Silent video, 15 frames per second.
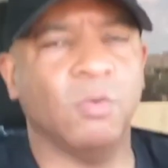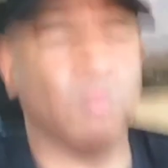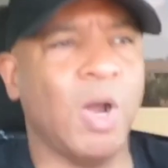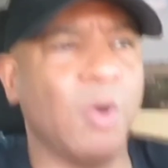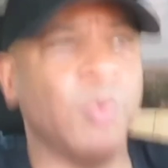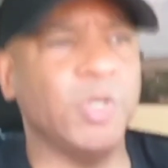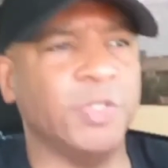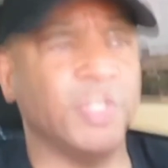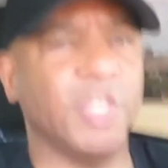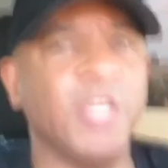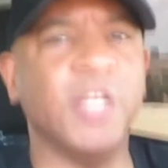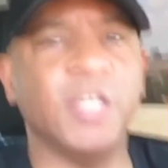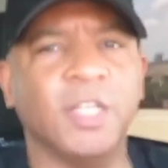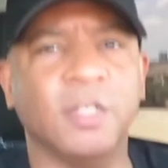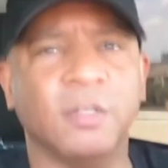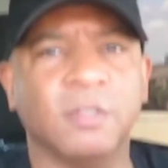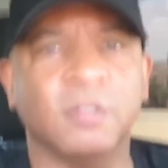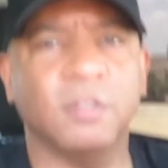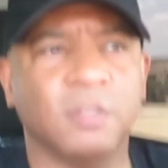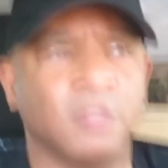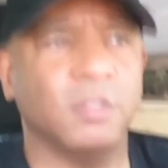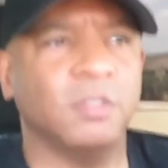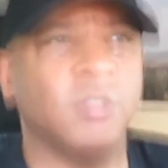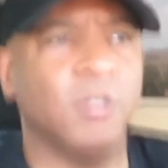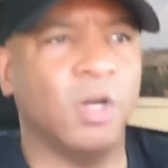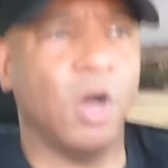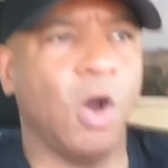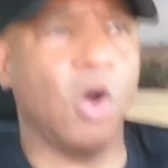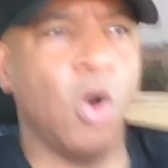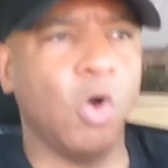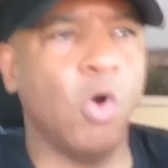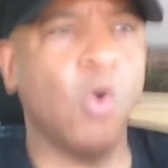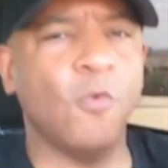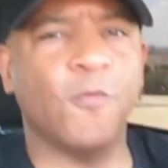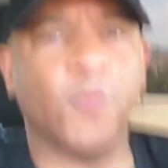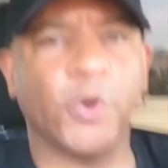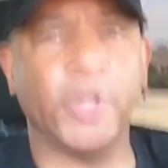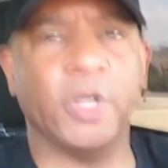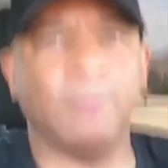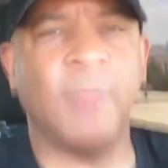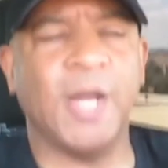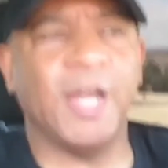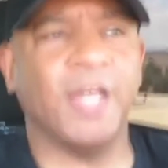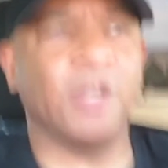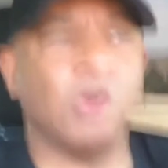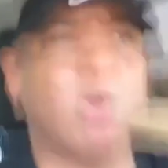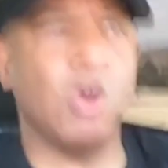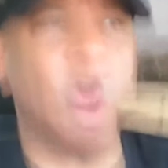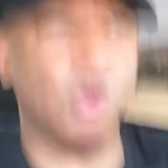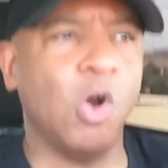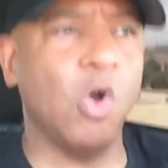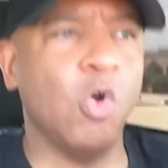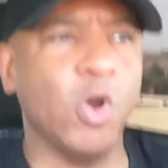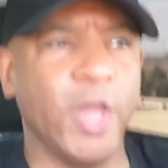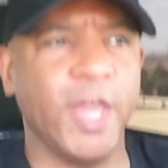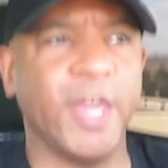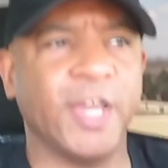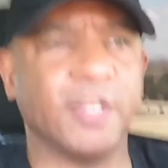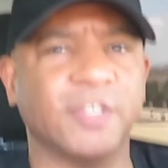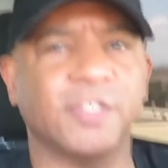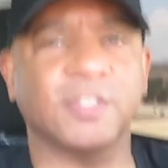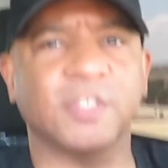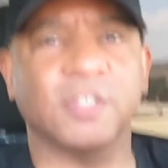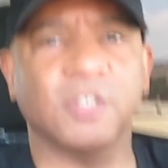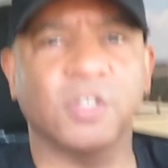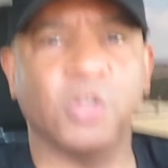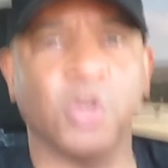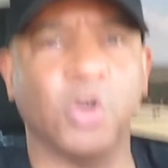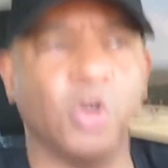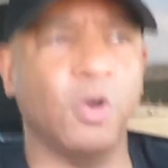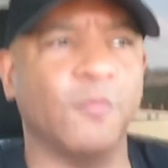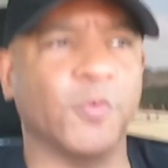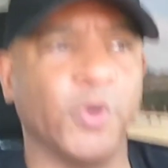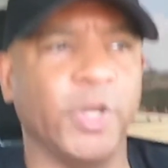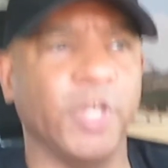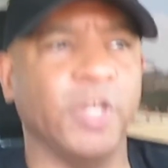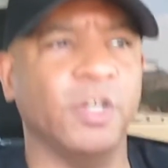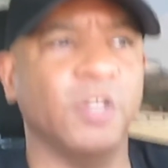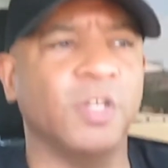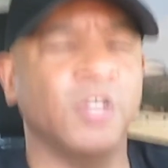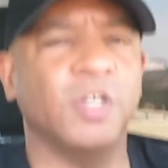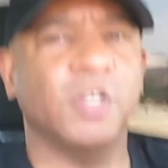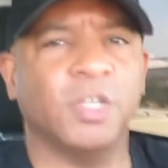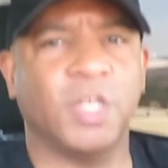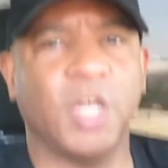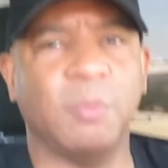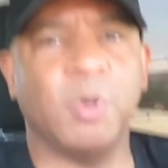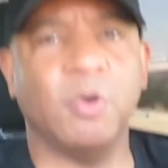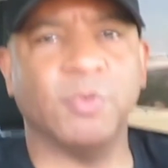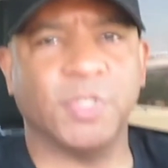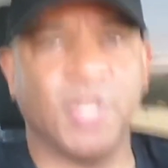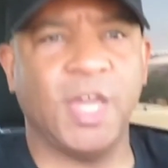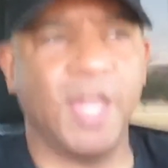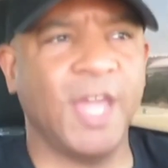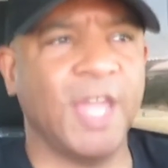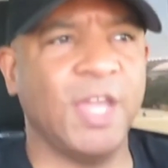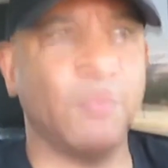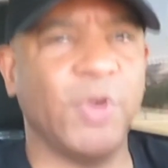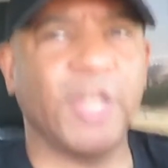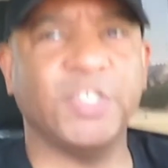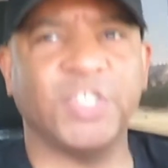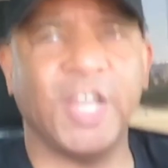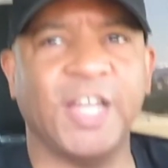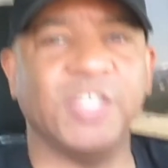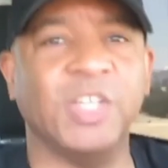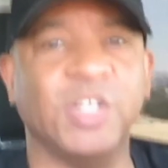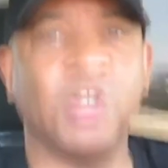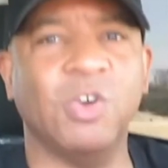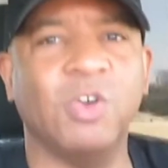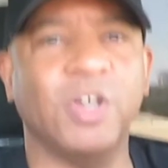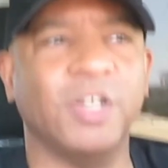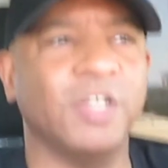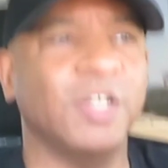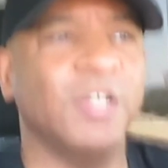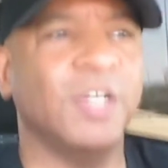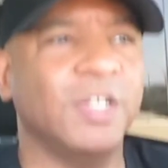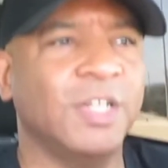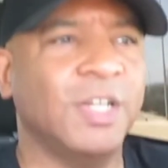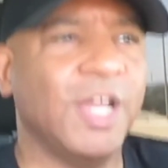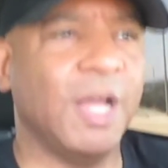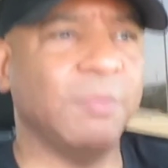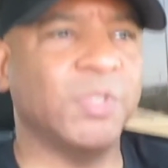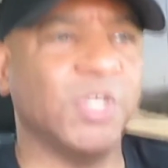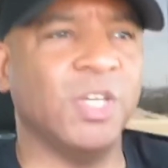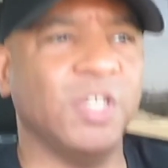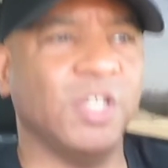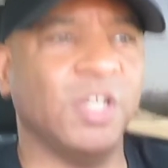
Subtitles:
while we was eating, an old friend of mine, or an old ex-girlfriend, came over and said, hey Reggie, how you doing? Haven't seen you in a